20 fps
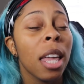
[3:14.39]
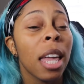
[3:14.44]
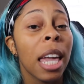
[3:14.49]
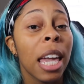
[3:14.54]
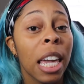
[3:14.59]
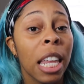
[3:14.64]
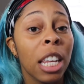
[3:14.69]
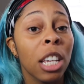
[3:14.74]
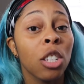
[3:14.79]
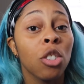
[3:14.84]

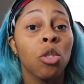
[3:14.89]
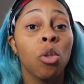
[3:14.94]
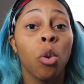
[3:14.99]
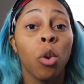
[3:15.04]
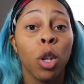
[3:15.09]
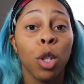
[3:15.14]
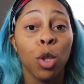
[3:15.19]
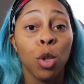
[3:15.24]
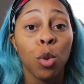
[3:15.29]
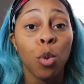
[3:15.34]
It is
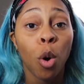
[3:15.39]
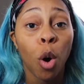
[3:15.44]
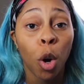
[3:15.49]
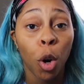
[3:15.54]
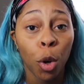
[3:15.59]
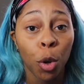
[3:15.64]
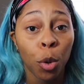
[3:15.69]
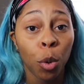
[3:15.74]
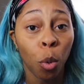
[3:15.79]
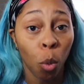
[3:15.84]
going to
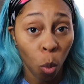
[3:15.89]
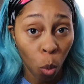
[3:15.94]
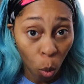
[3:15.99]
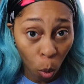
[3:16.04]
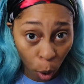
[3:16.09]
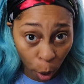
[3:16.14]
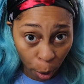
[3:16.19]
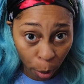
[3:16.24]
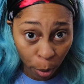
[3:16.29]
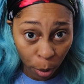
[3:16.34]
hurt
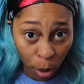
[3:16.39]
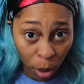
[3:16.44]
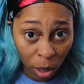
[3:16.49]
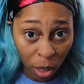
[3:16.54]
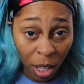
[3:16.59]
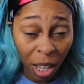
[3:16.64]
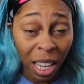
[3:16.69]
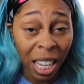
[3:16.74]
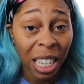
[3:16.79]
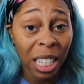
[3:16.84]

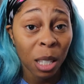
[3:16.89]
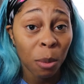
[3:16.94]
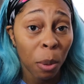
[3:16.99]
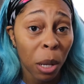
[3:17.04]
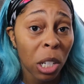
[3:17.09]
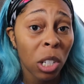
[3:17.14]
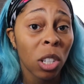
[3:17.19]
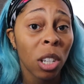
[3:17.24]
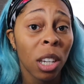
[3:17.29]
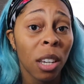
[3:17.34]
worse,
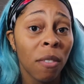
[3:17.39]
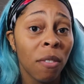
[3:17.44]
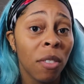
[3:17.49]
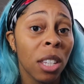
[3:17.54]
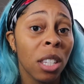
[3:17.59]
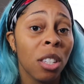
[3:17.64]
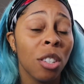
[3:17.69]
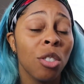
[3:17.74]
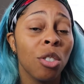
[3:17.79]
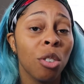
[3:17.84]
especially if
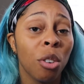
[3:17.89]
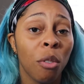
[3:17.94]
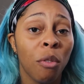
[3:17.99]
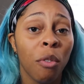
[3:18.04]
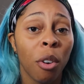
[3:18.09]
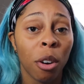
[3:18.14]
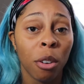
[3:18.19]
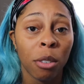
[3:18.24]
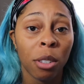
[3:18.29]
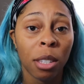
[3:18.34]
this is your
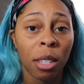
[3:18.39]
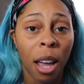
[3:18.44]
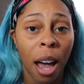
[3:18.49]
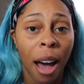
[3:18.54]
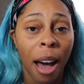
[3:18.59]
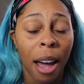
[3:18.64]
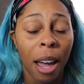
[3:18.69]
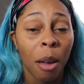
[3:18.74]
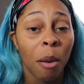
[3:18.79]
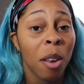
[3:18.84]
first
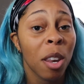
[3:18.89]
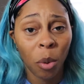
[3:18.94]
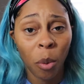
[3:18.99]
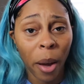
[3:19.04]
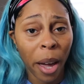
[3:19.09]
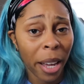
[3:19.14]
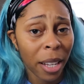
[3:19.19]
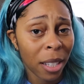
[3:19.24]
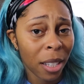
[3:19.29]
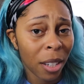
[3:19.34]
time. The
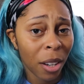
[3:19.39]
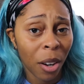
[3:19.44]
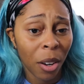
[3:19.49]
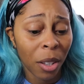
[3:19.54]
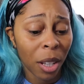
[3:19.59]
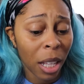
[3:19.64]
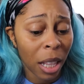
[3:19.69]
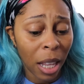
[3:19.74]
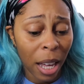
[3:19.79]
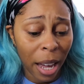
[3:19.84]
waxing
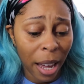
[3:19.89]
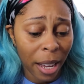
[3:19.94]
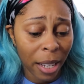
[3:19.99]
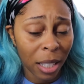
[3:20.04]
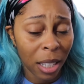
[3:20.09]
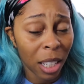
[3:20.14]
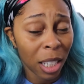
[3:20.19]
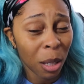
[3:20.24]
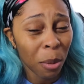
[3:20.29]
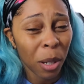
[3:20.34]
only
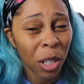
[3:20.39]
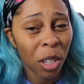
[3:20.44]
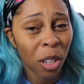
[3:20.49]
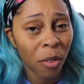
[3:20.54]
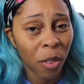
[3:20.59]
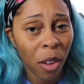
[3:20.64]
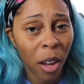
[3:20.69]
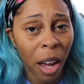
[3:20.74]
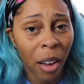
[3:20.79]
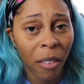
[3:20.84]
lasts, especially
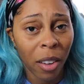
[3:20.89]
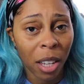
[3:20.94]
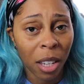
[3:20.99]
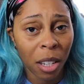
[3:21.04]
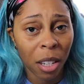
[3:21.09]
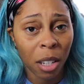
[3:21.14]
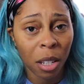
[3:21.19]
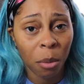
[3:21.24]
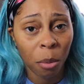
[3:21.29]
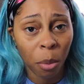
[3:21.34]
if you have a
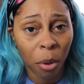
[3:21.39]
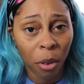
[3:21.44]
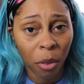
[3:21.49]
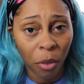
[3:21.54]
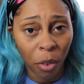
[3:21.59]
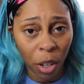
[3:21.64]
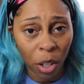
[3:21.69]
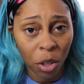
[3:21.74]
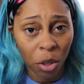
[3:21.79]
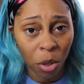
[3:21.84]
good
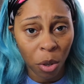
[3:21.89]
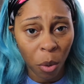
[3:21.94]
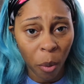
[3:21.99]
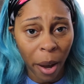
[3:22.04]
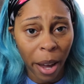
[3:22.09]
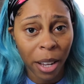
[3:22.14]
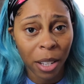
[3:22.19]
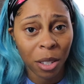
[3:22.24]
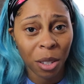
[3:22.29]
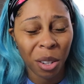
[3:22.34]
professional
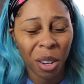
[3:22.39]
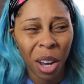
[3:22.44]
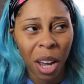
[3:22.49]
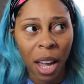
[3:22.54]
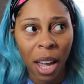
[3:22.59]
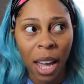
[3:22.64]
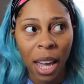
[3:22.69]
waxer,